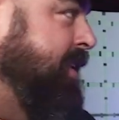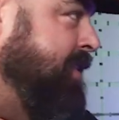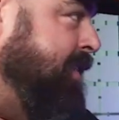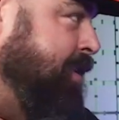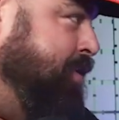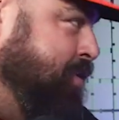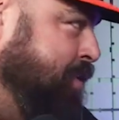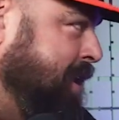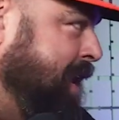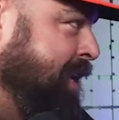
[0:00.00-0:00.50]
that
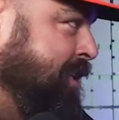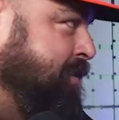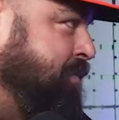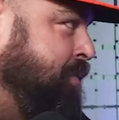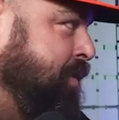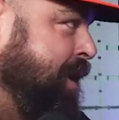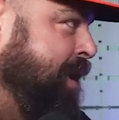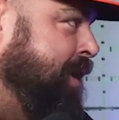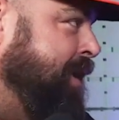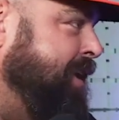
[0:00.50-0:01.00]
you guys
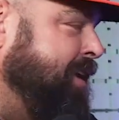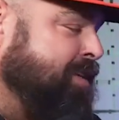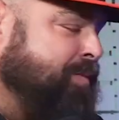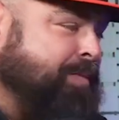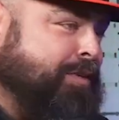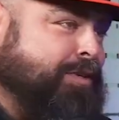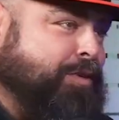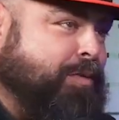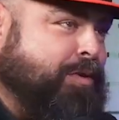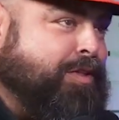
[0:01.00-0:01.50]
bring,
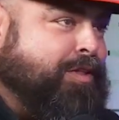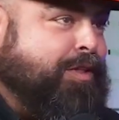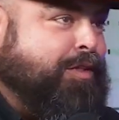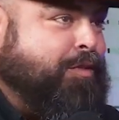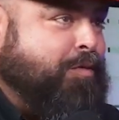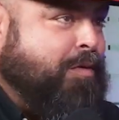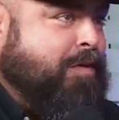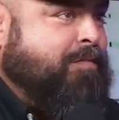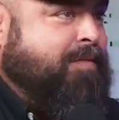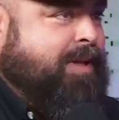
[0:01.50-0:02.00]
especially when they
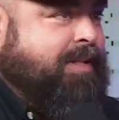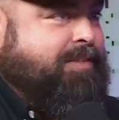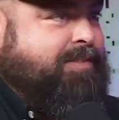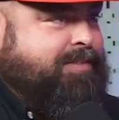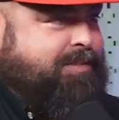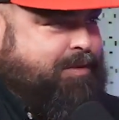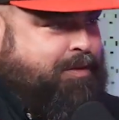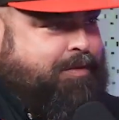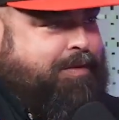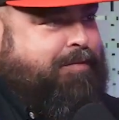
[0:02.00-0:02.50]
do
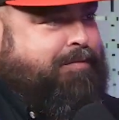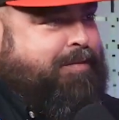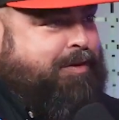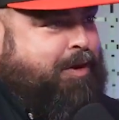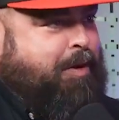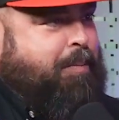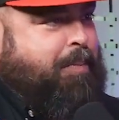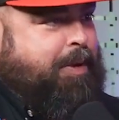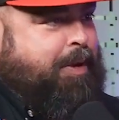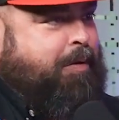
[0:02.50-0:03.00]
events. They've done
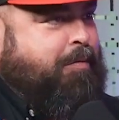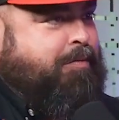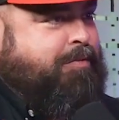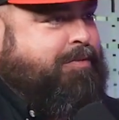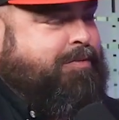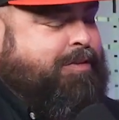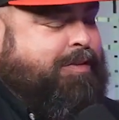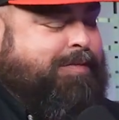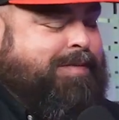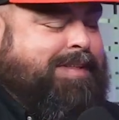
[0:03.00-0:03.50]
our pig roast
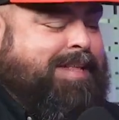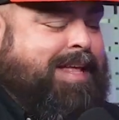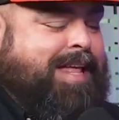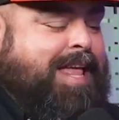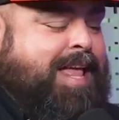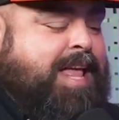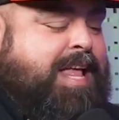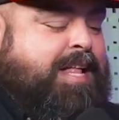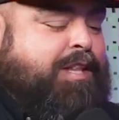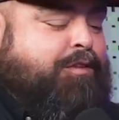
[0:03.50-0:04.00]
and stuff like that.
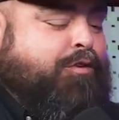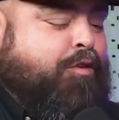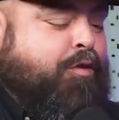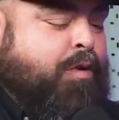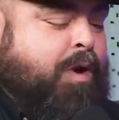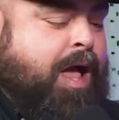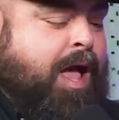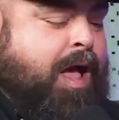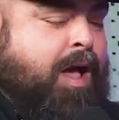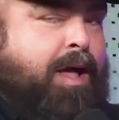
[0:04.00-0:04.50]

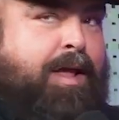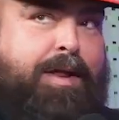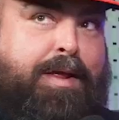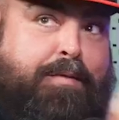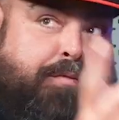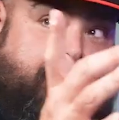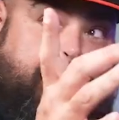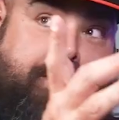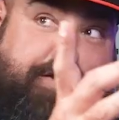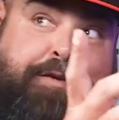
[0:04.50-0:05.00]
Doral
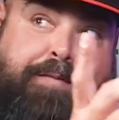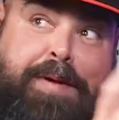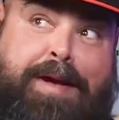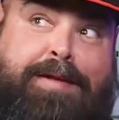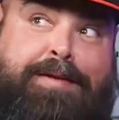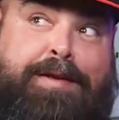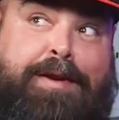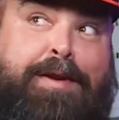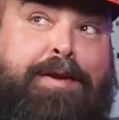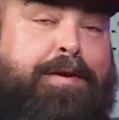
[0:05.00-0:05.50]
and Rick's
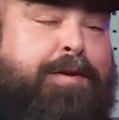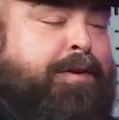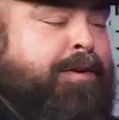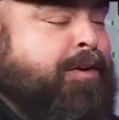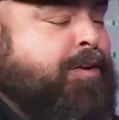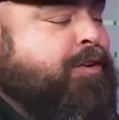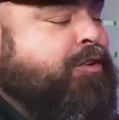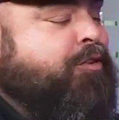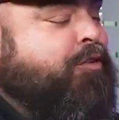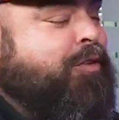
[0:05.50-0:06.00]
back there,
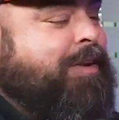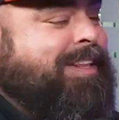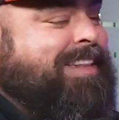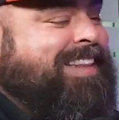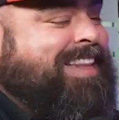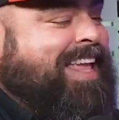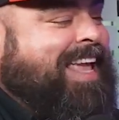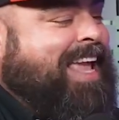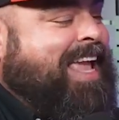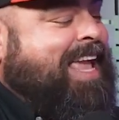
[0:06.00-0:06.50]

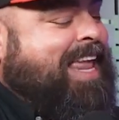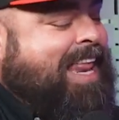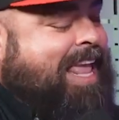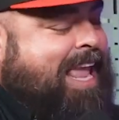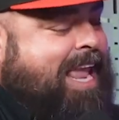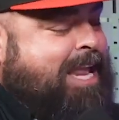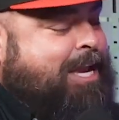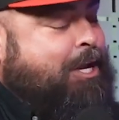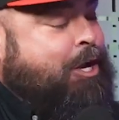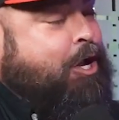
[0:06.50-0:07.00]
they get
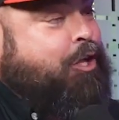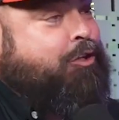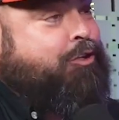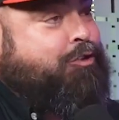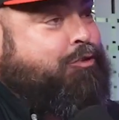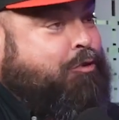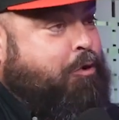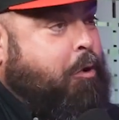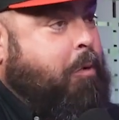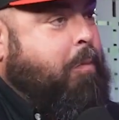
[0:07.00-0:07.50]
hated on
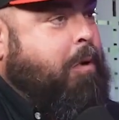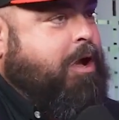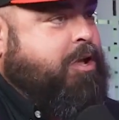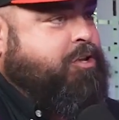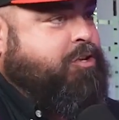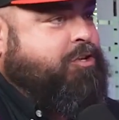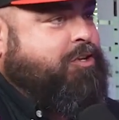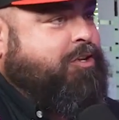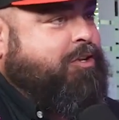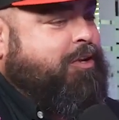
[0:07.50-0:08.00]
so
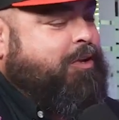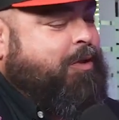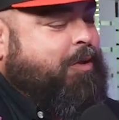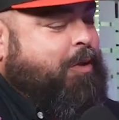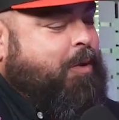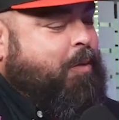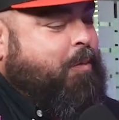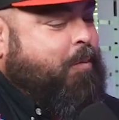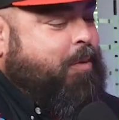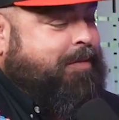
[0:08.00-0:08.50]
much
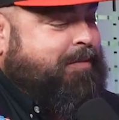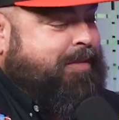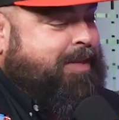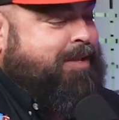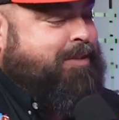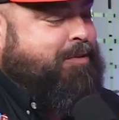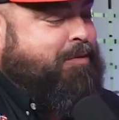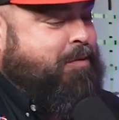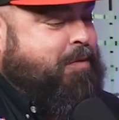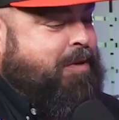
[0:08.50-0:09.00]
when they
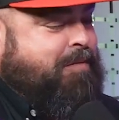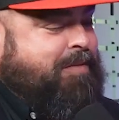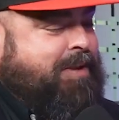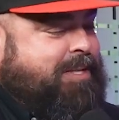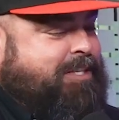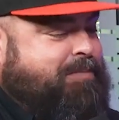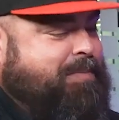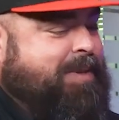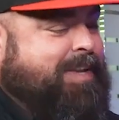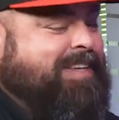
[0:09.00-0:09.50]
do
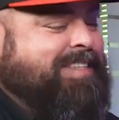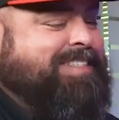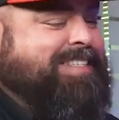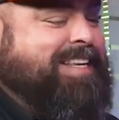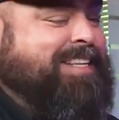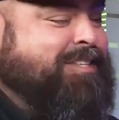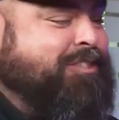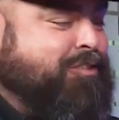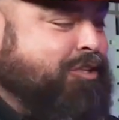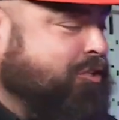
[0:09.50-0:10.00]
events because
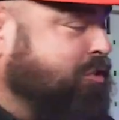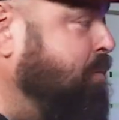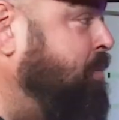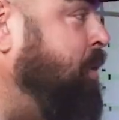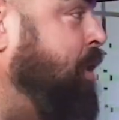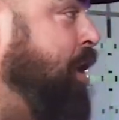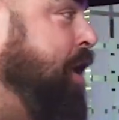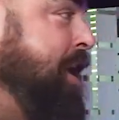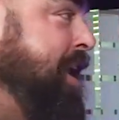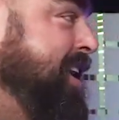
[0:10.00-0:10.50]
it's such a
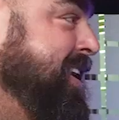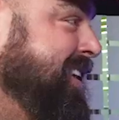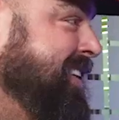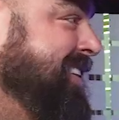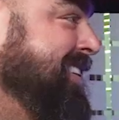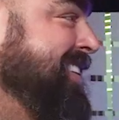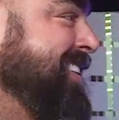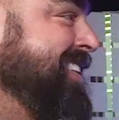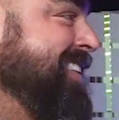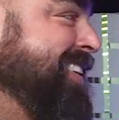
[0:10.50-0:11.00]
party,
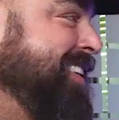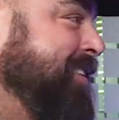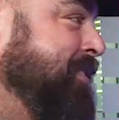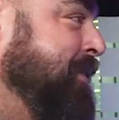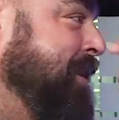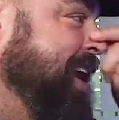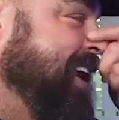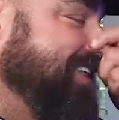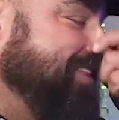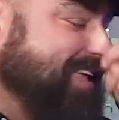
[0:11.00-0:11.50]

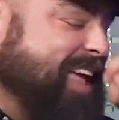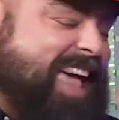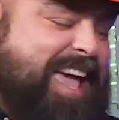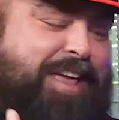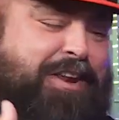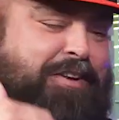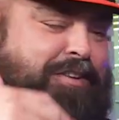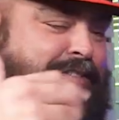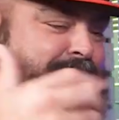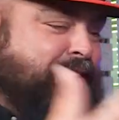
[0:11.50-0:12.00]
right? The
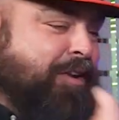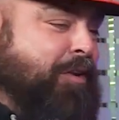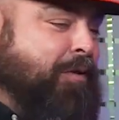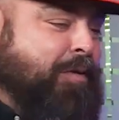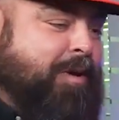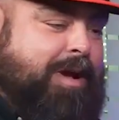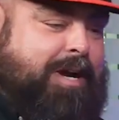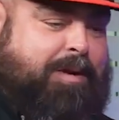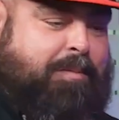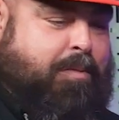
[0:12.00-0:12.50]
energy is
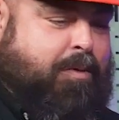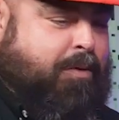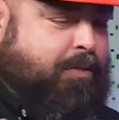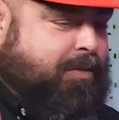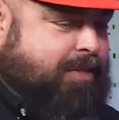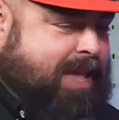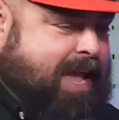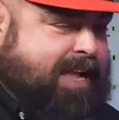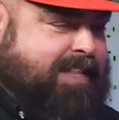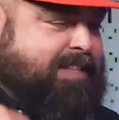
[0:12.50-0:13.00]
incredible,
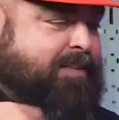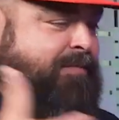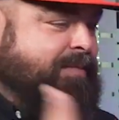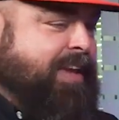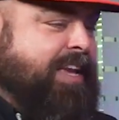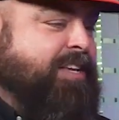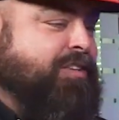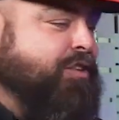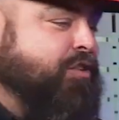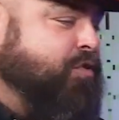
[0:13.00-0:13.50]
the
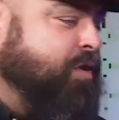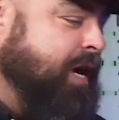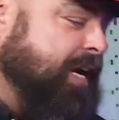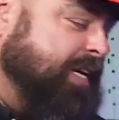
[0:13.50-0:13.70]
activation. You